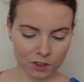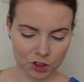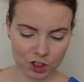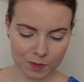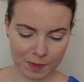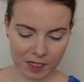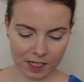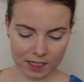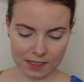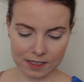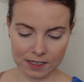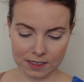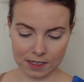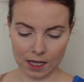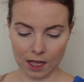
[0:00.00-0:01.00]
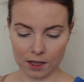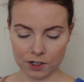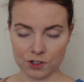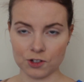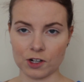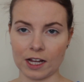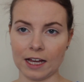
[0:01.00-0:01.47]
Just because these
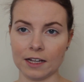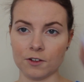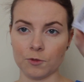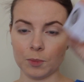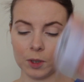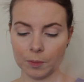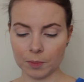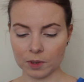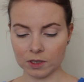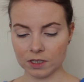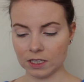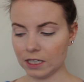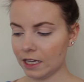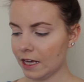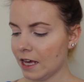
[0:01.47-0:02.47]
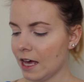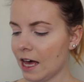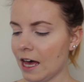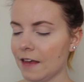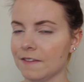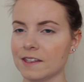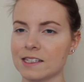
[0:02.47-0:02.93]
colors are kind of purpley,
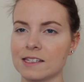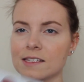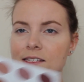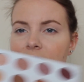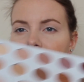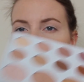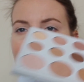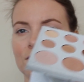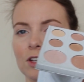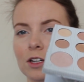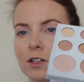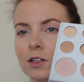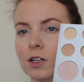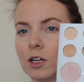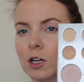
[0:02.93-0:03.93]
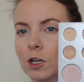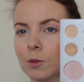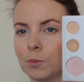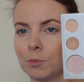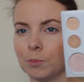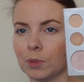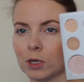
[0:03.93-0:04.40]
and this is kind of a
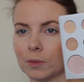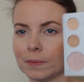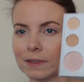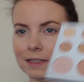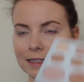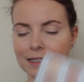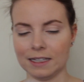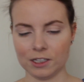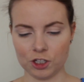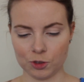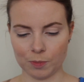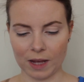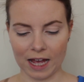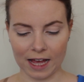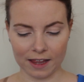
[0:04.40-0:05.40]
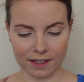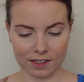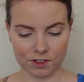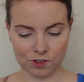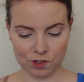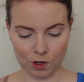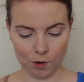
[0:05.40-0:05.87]
purpley-ish
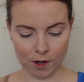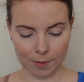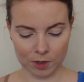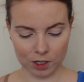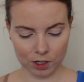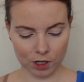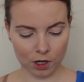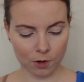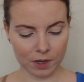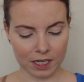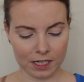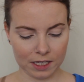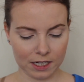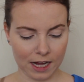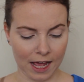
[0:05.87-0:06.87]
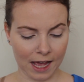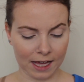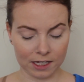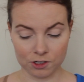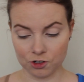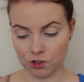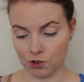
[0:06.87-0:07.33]
palette. So I'm gonna go in
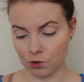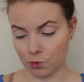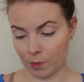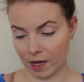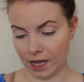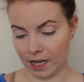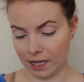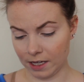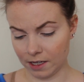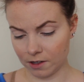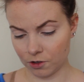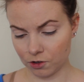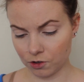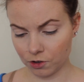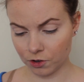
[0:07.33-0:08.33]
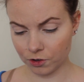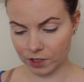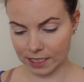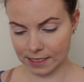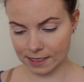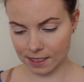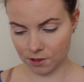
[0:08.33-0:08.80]
and do my
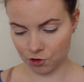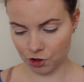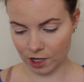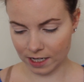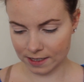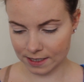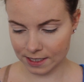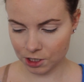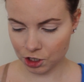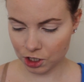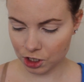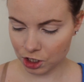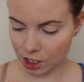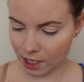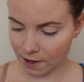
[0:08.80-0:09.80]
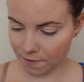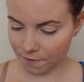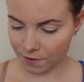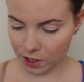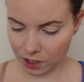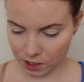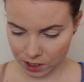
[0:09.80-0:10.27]
crease and transition shade
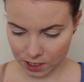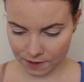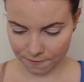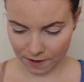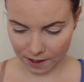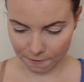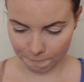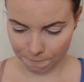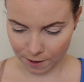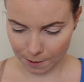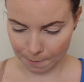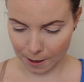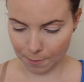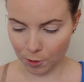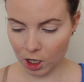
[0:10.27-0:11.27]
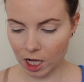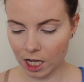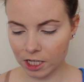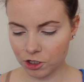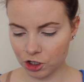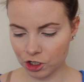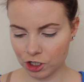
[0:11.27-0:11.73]
first, if I can find my
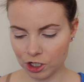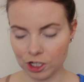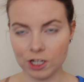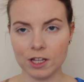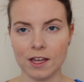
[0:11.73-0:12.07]
brush.